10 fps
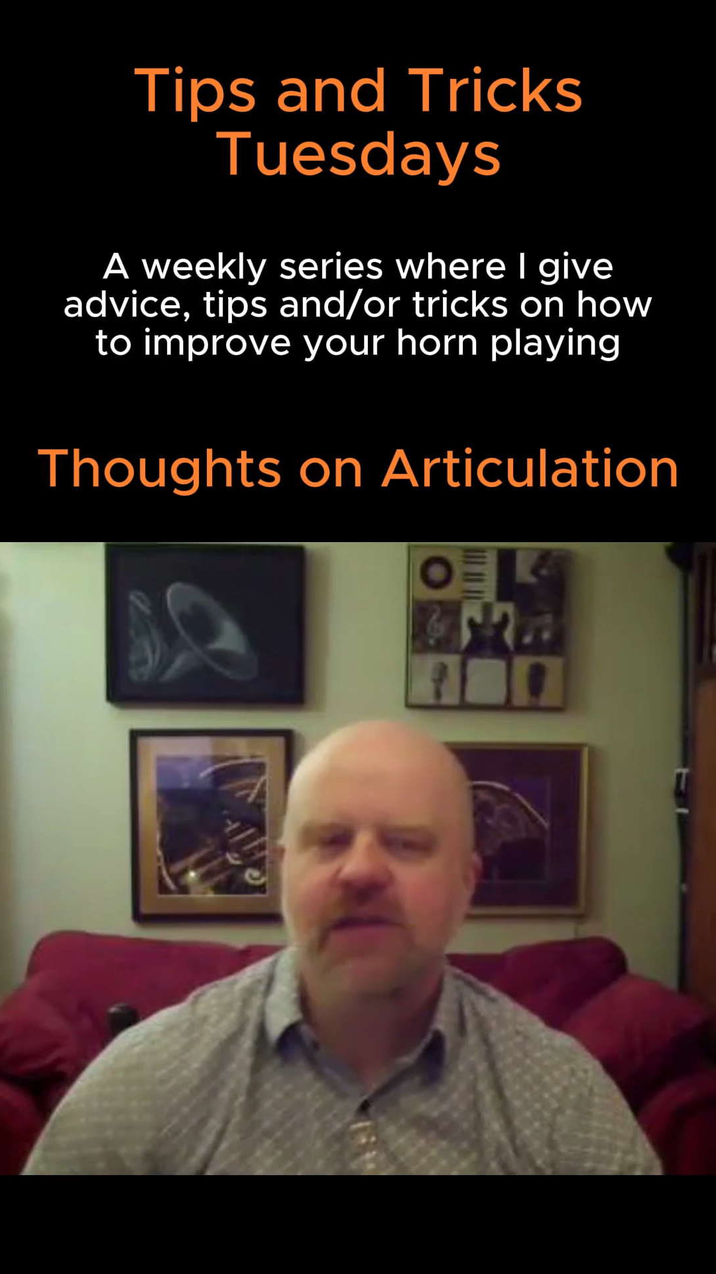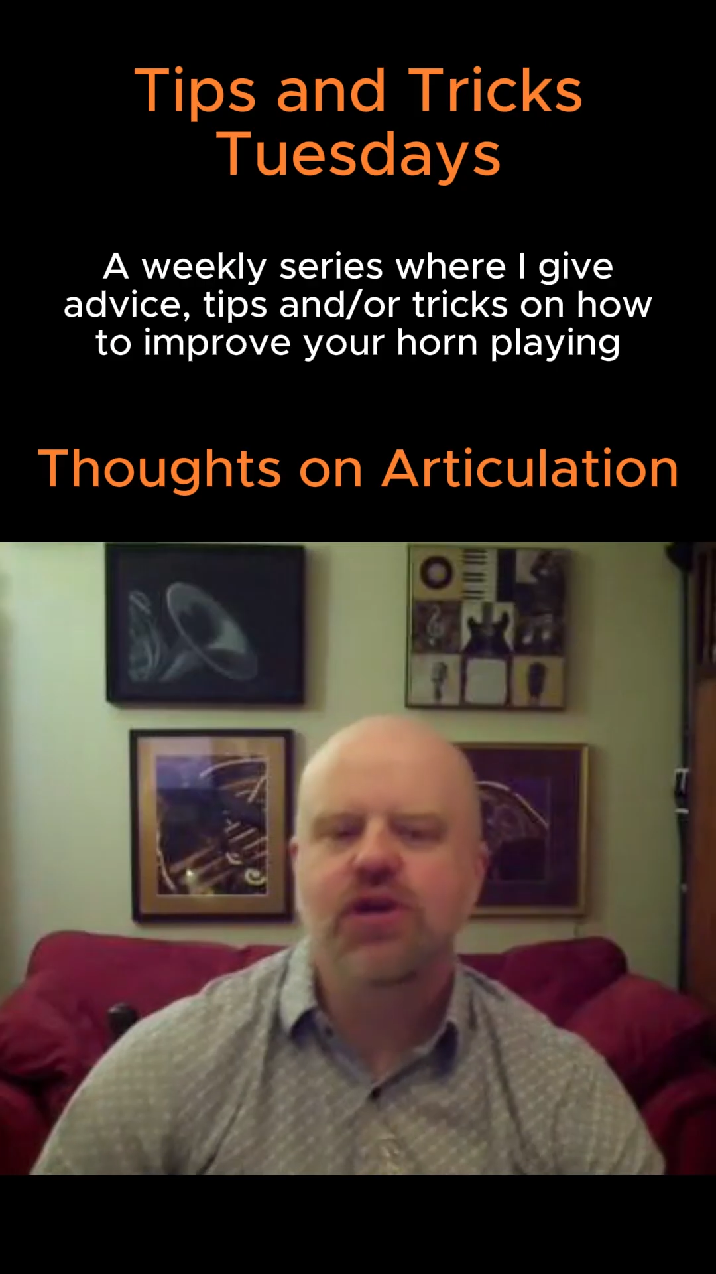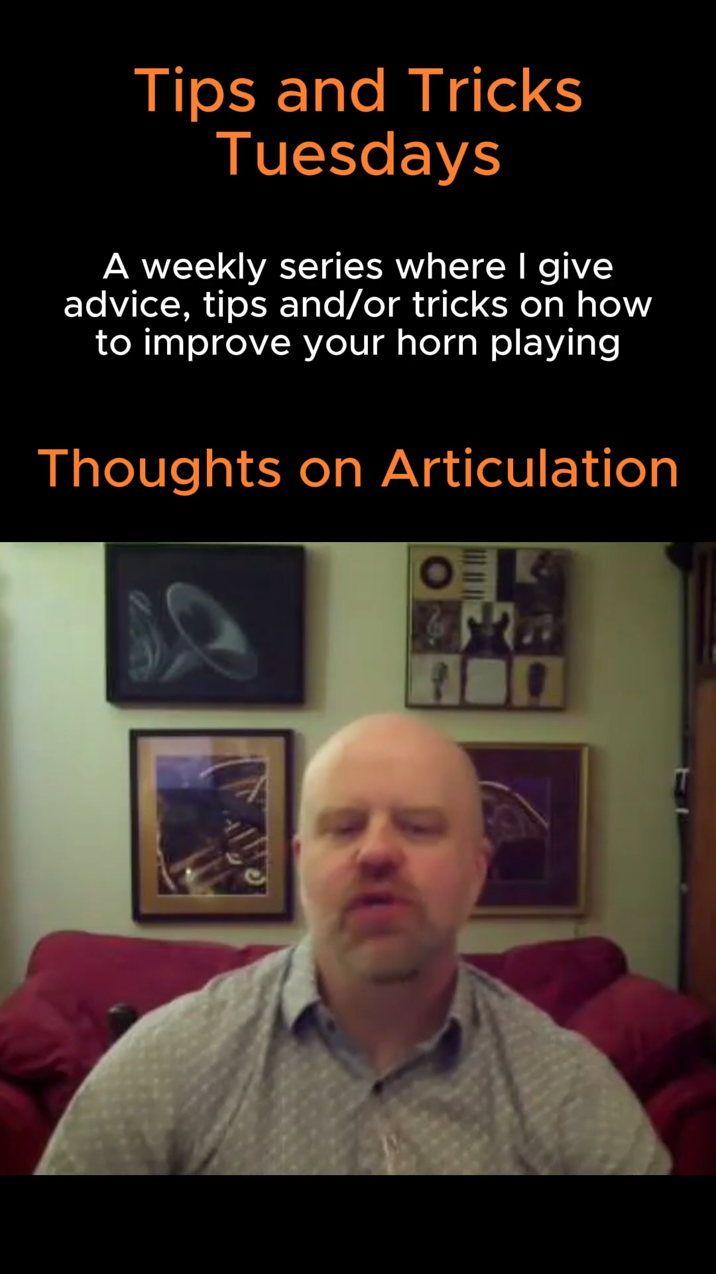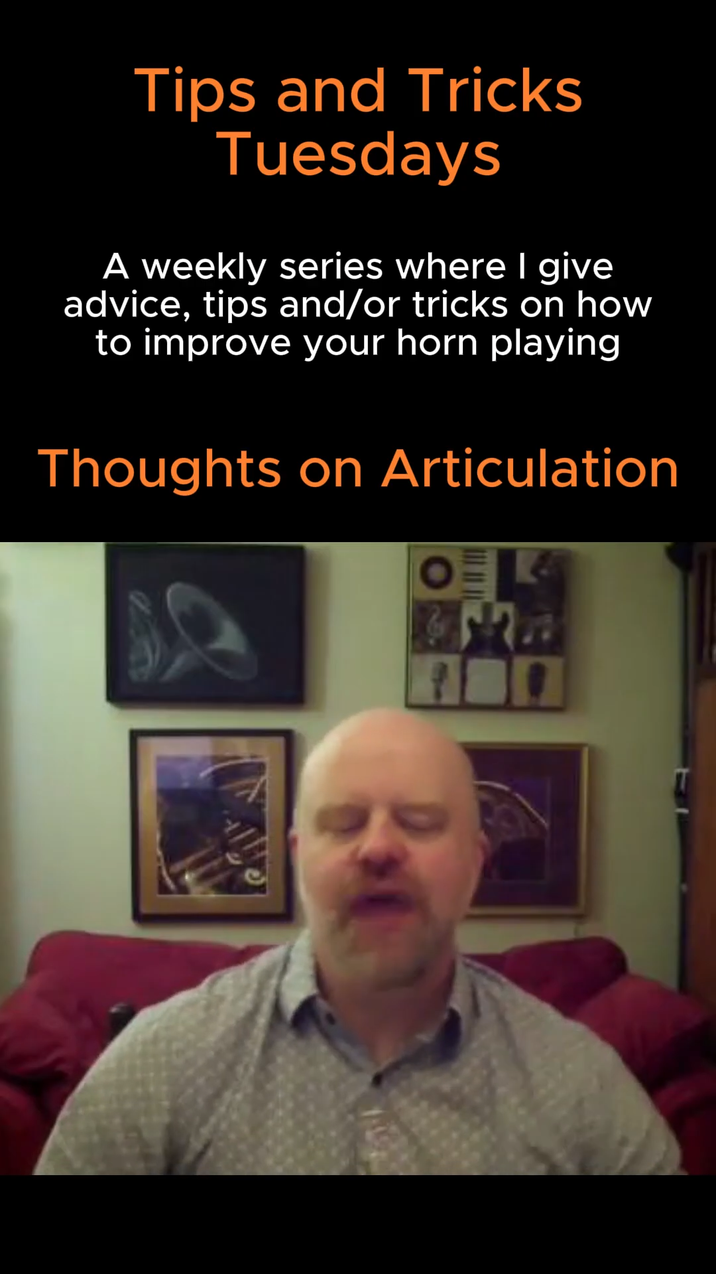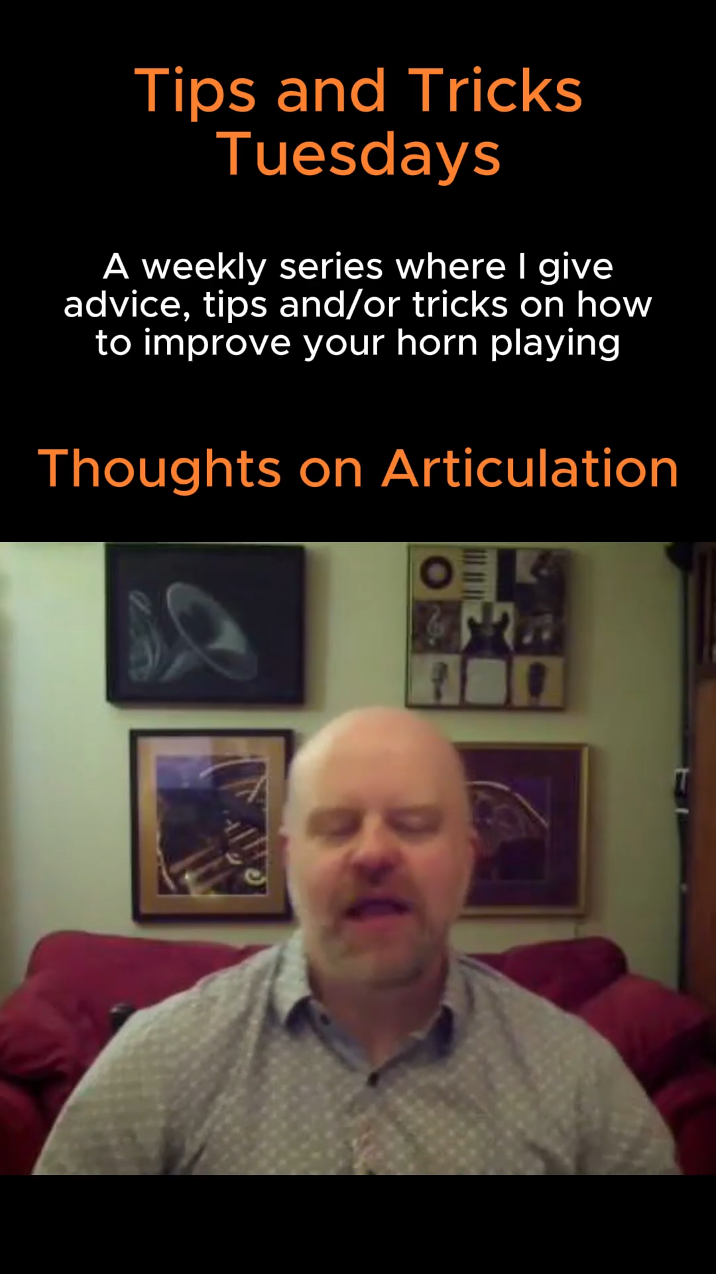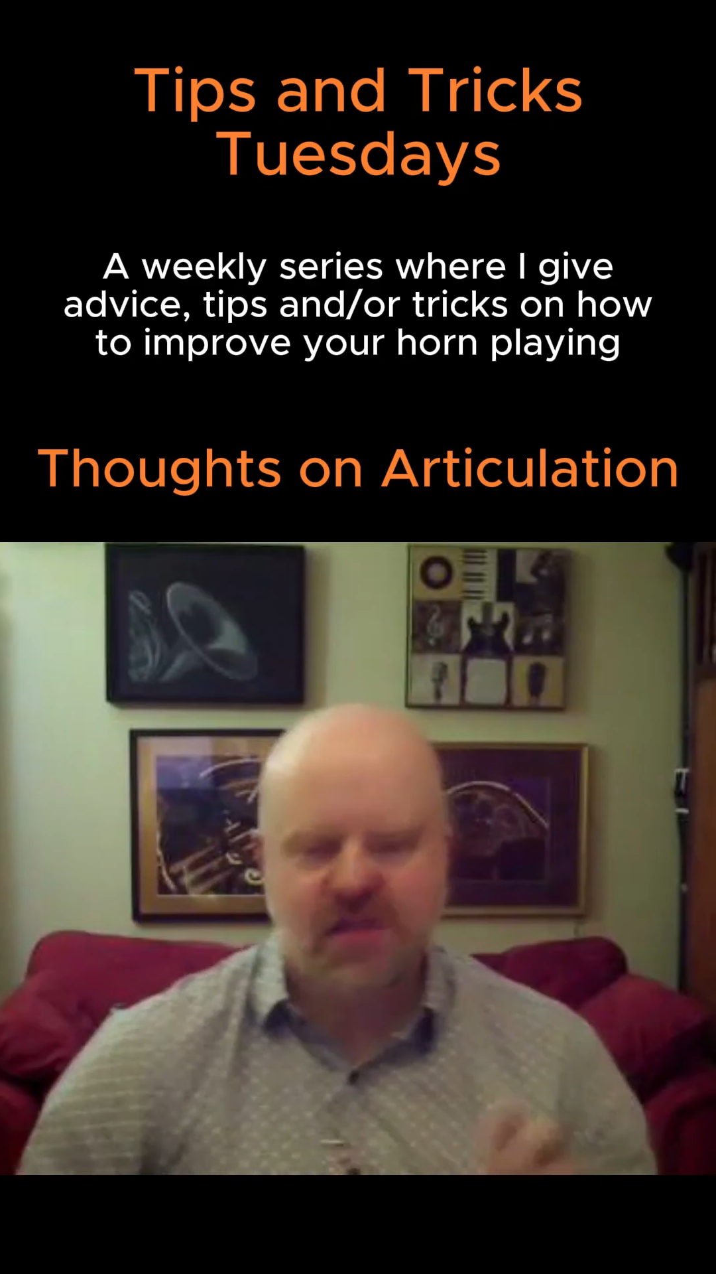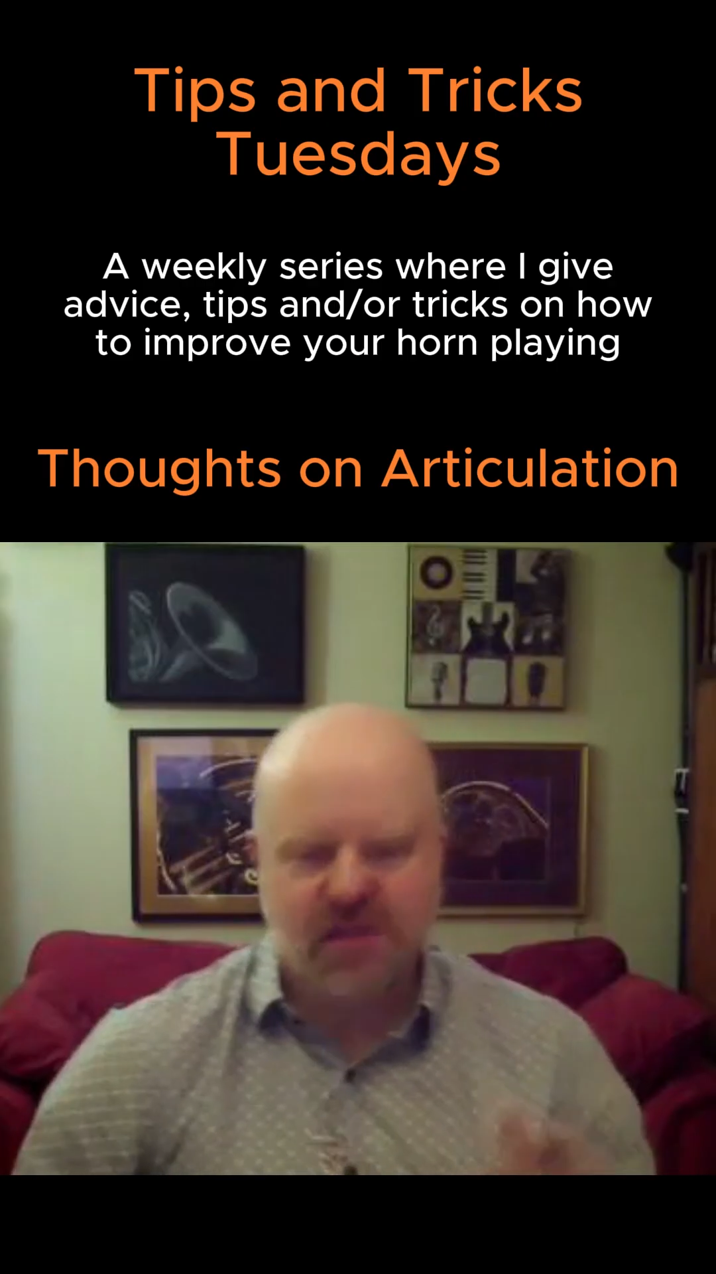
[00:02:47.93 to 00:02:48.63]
so that's